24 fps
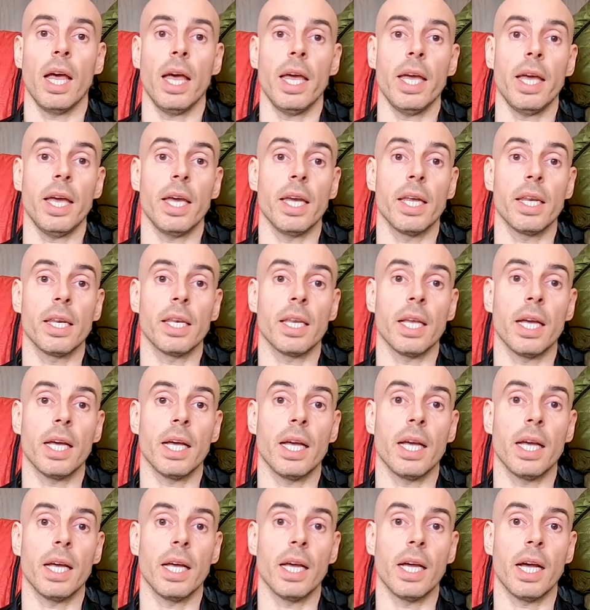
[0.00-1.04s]
And
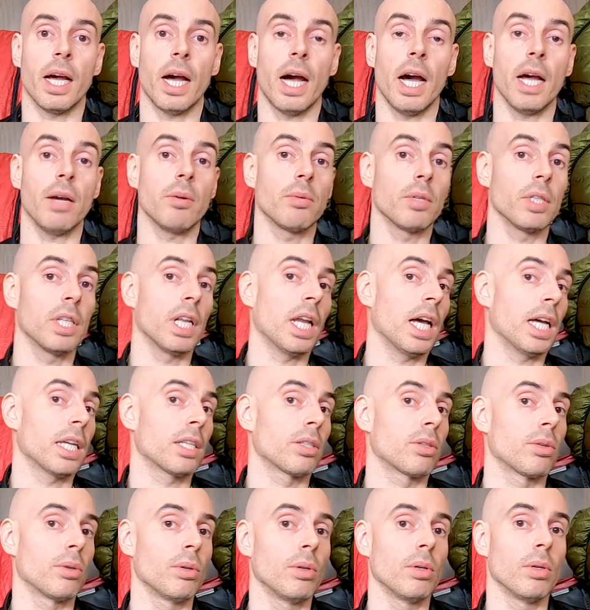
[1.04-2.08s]
I would
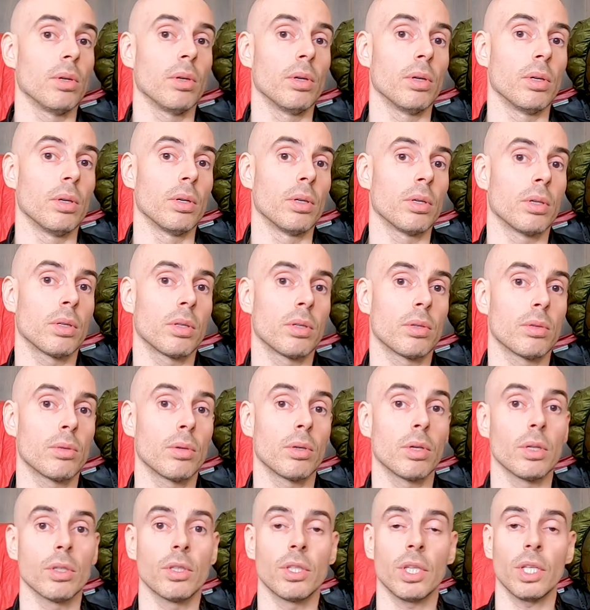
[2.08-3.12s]
like to
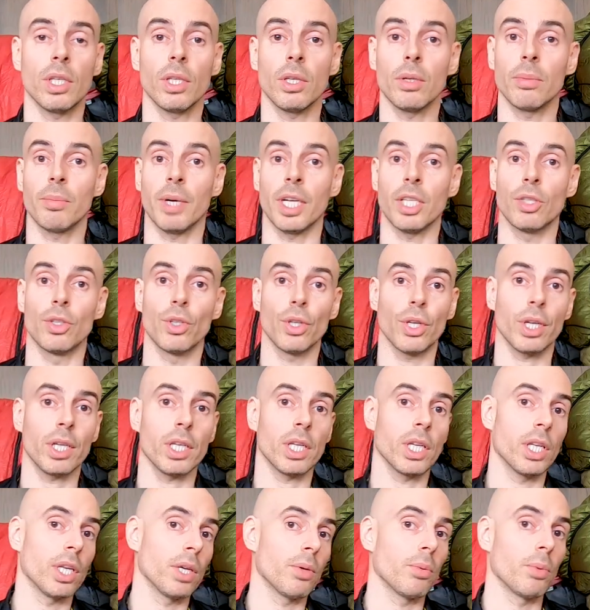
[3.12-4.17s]
continue my
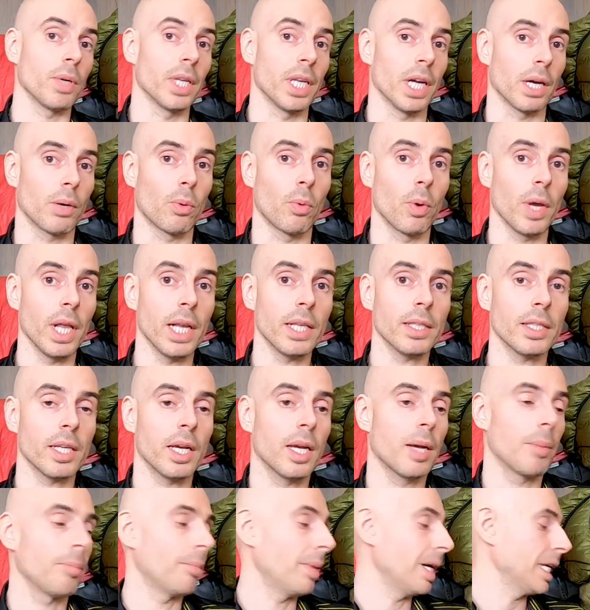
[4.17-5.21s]
journey with a quilt,
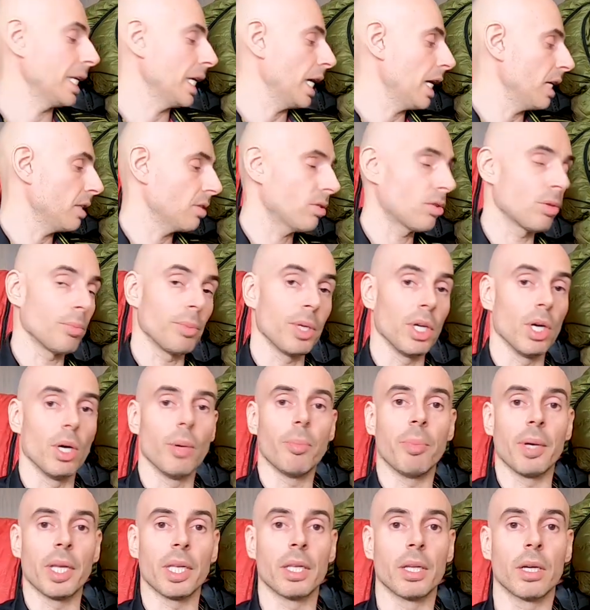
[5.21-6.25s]
but it has to be
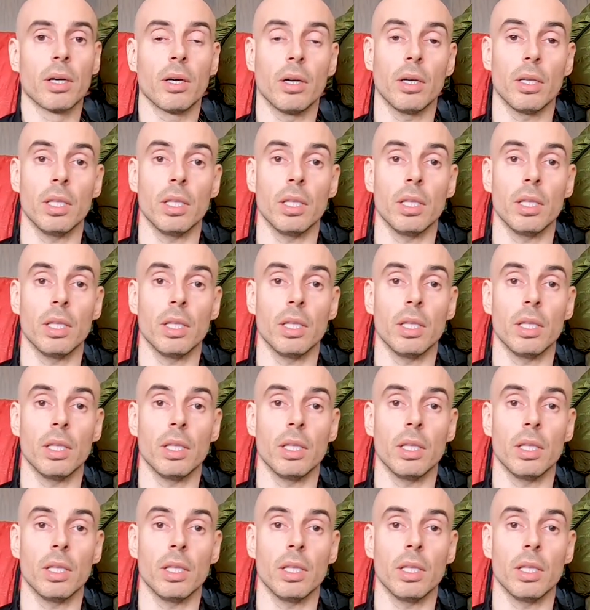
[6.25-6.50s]
open.